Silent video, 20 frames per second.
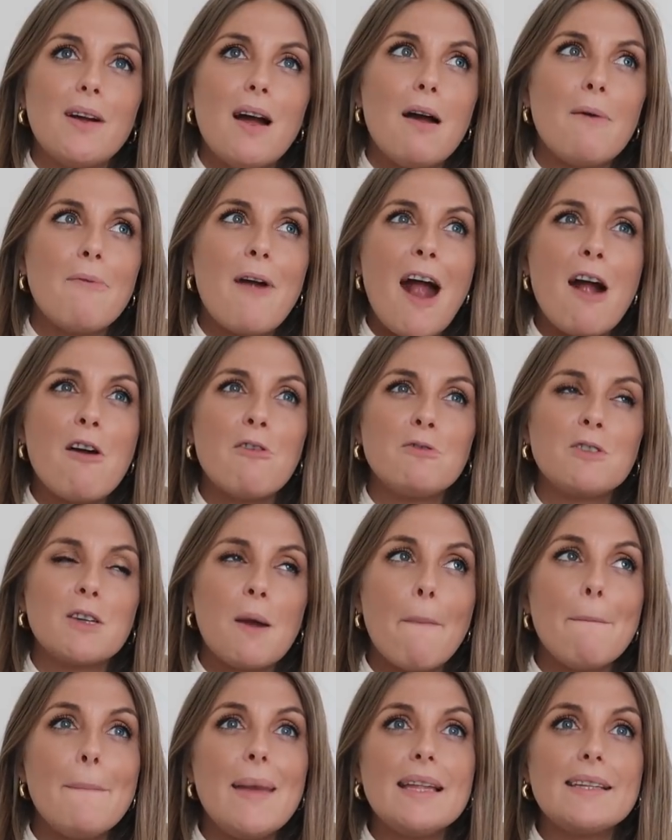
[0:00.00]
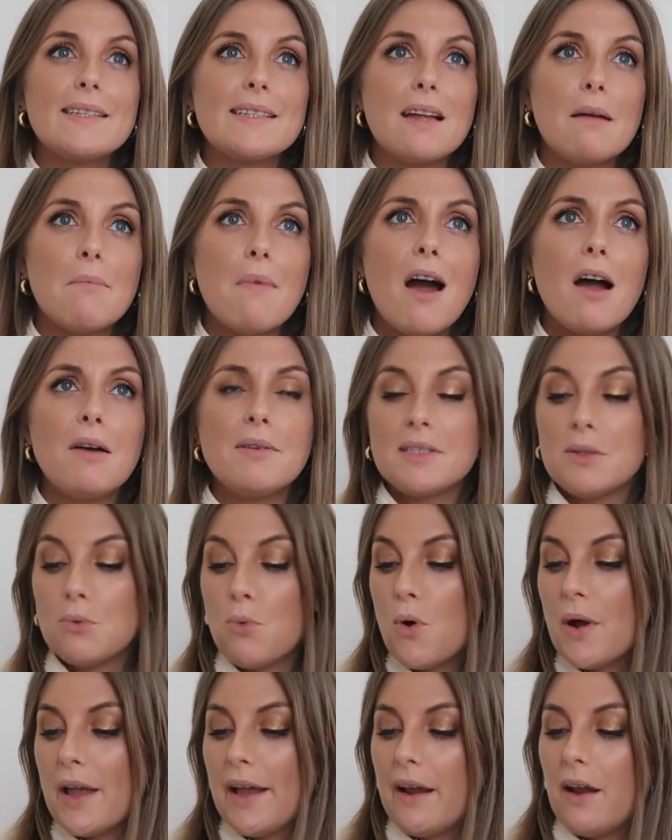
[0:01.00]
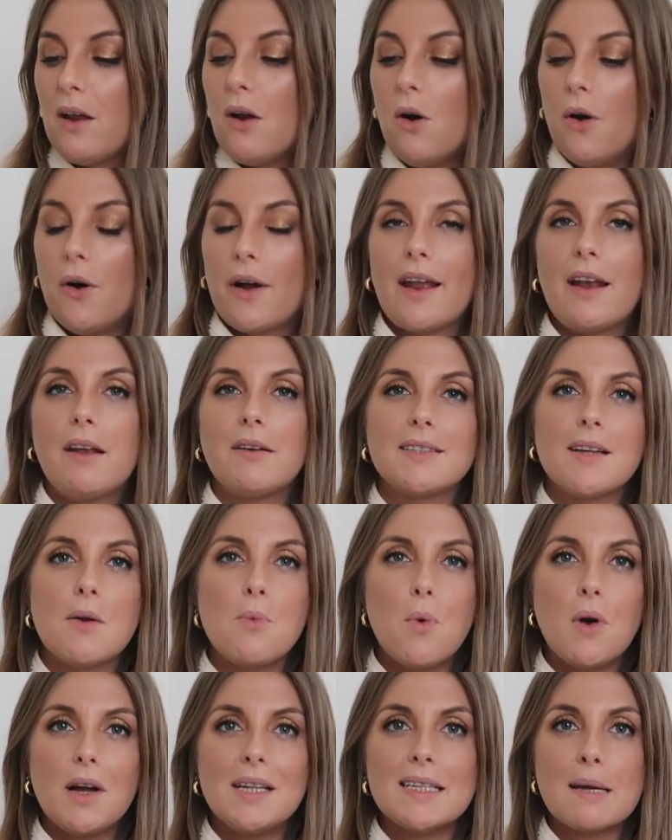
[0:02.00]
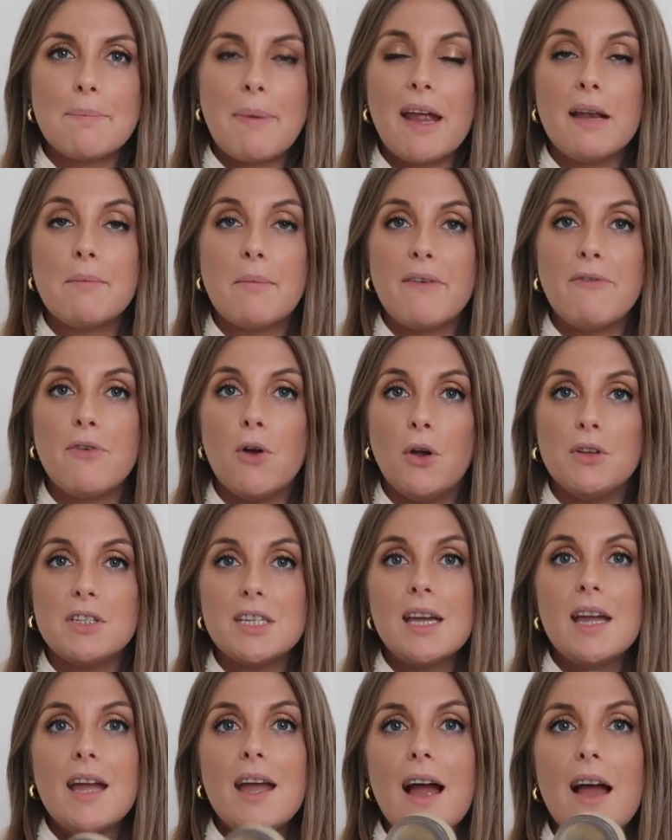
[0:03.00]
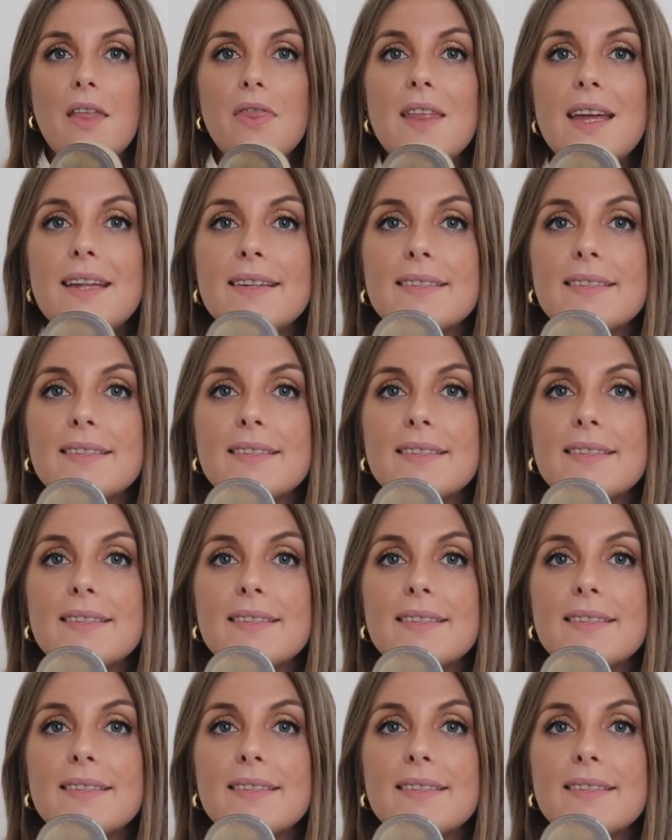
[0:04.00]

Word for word: around midsummer, I was walking along and I was like, why is that pain in my foot? And